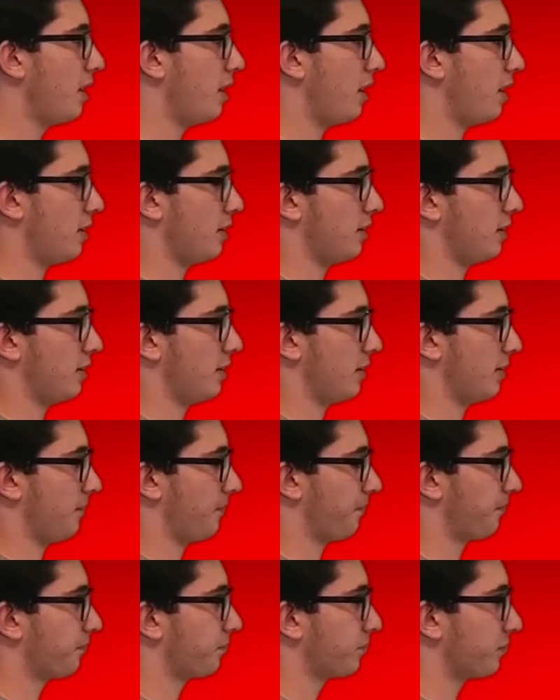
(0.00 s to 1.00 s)

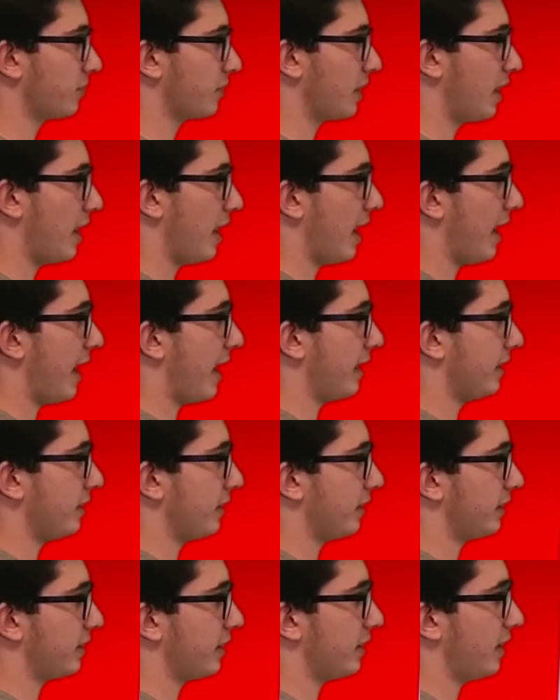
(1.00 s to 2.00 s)
And
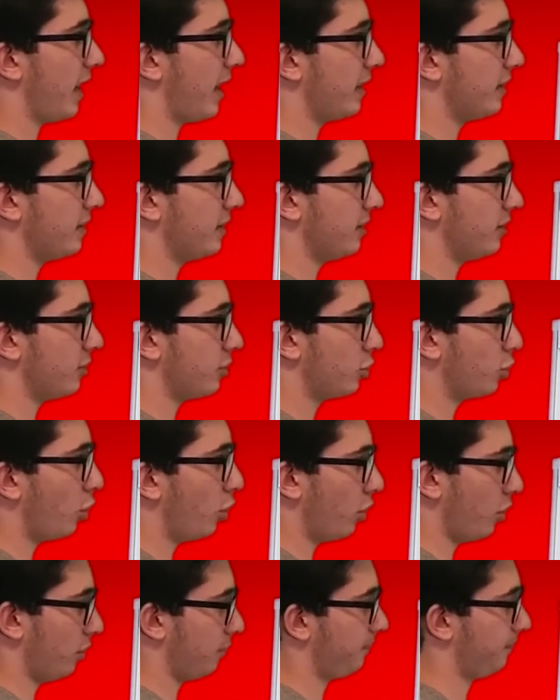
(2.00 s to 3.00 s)
it can end in
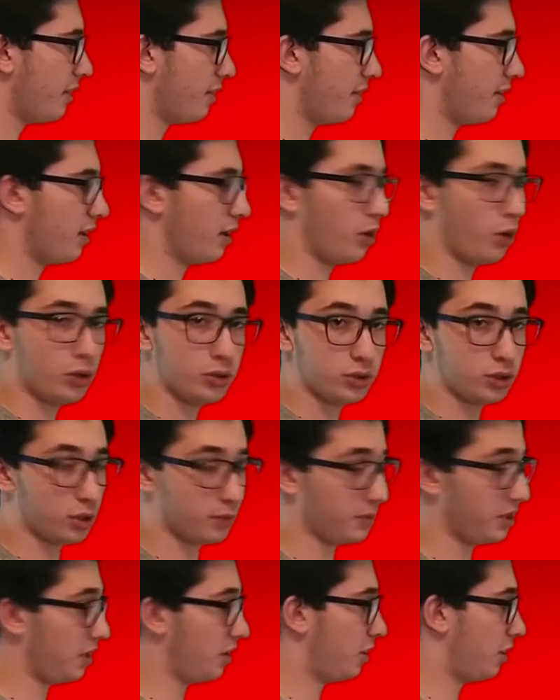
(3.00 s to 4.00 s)
to. The
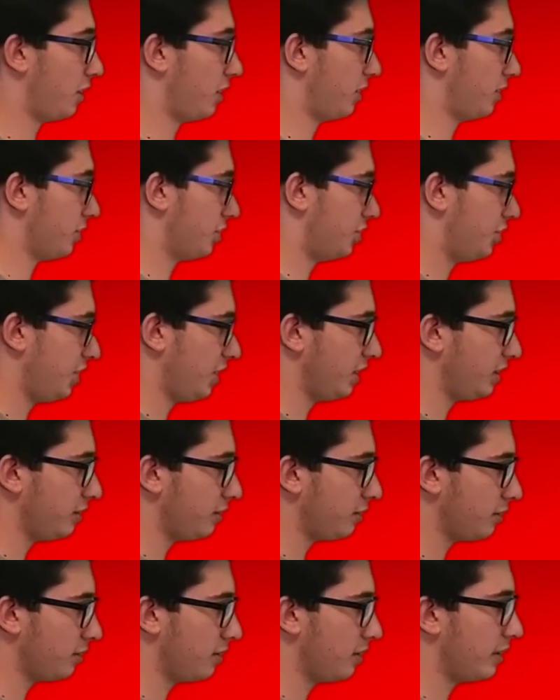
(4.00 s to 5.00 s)
onyomi are
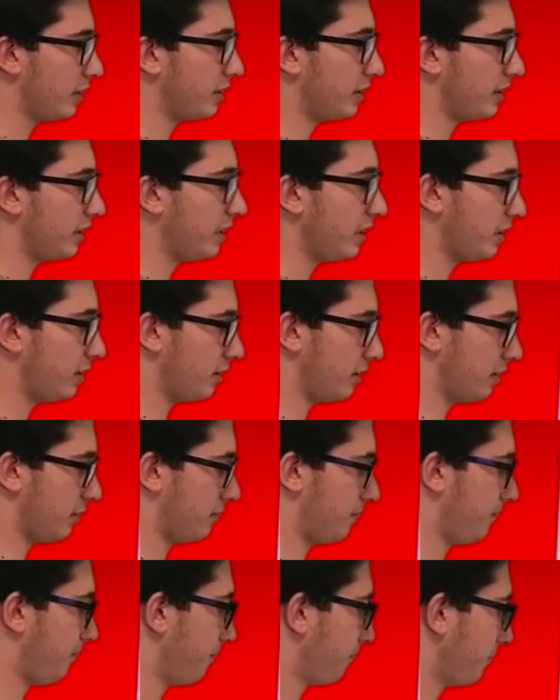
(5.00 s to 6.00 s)
jin, nin,
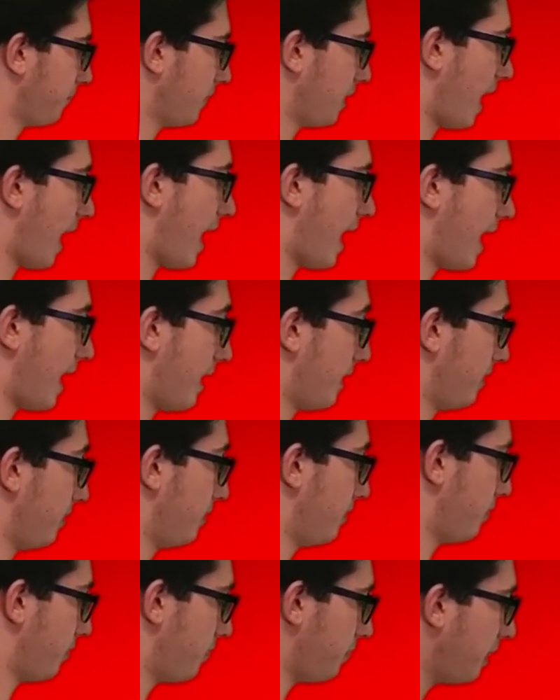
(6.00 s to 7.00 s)

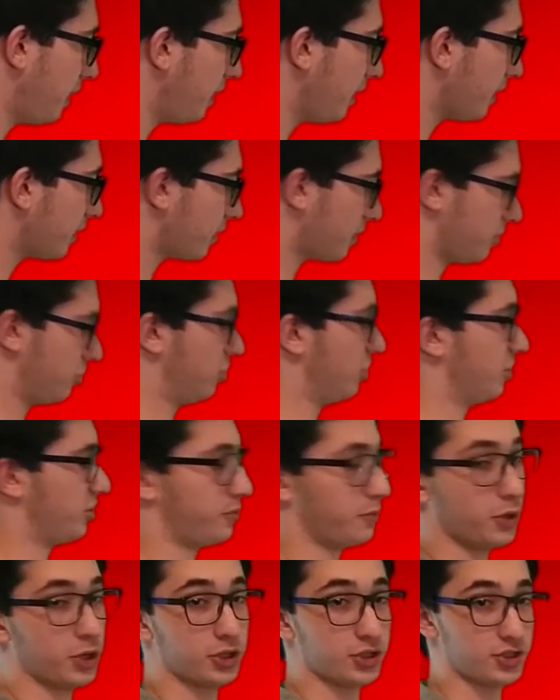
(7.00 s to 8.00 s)
and the meaning is
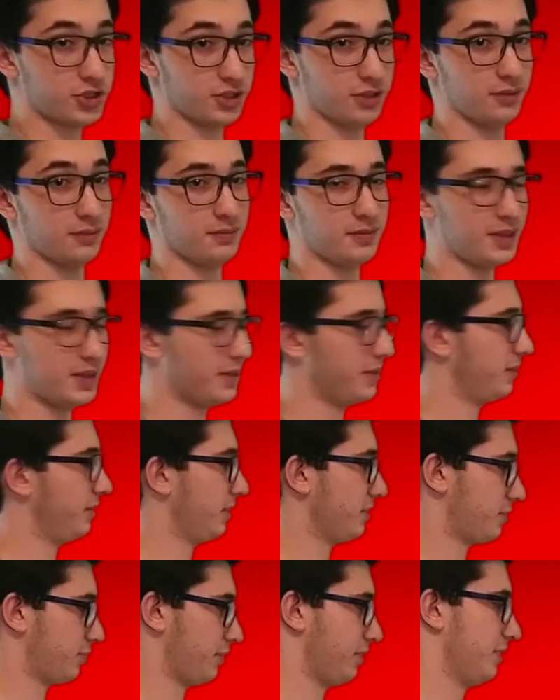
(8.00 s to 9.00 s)
just person.
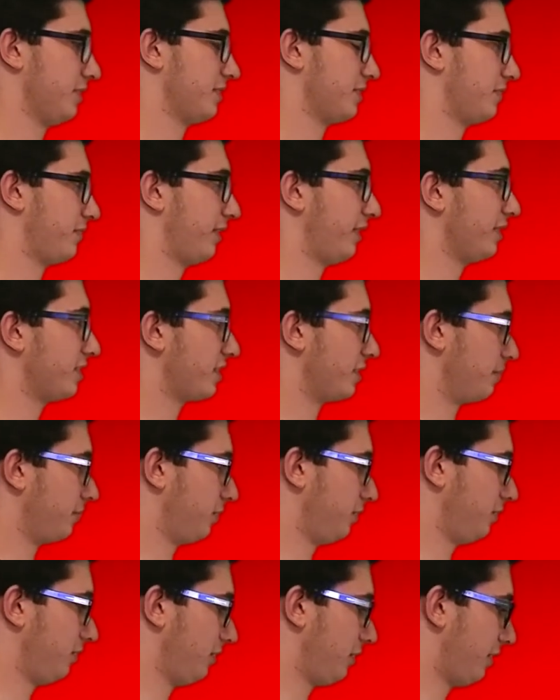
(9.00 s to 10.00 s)
This one is very
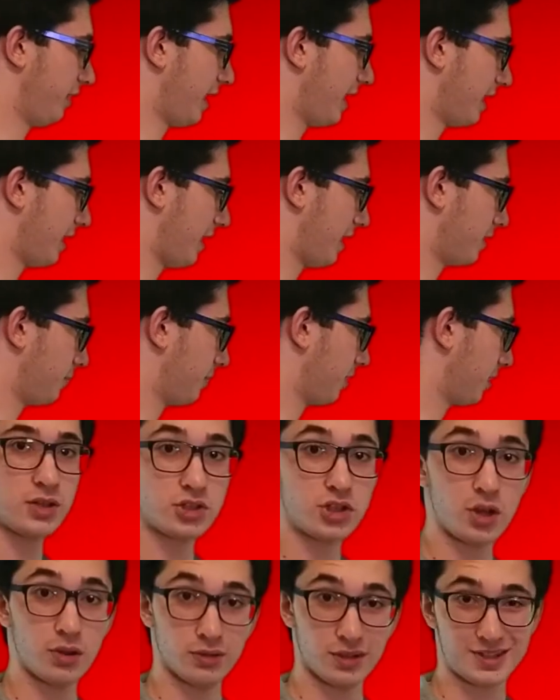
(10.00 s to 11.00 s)
simple on that aspect.
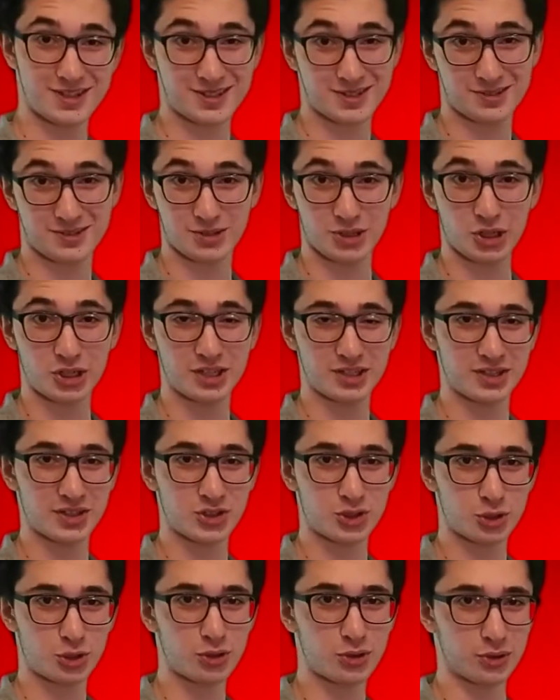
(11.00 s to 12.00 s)
So let's look at the
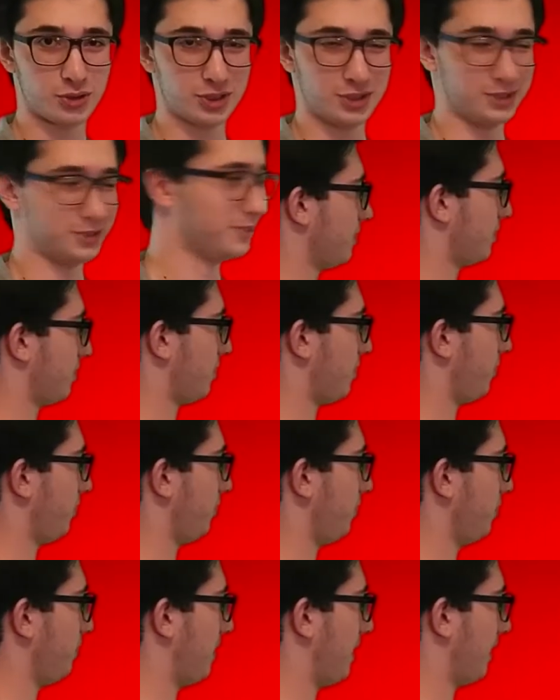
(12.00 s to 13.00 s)
stroke order. So
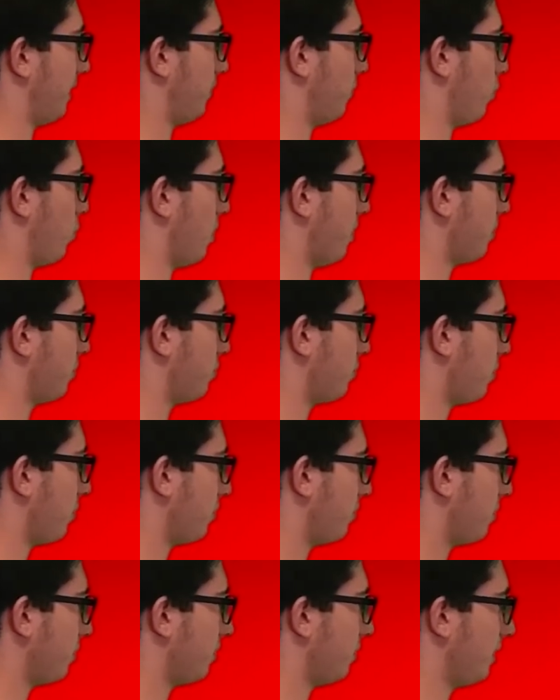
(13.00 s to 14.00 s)
you make one
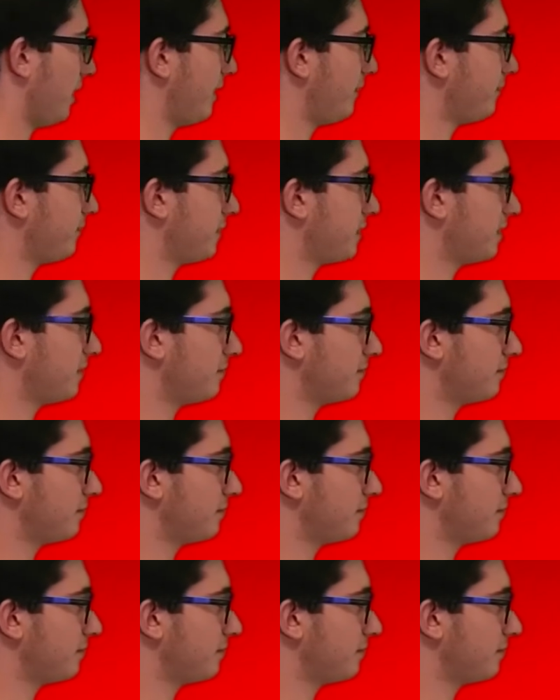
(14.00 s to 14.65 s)
stroke to the left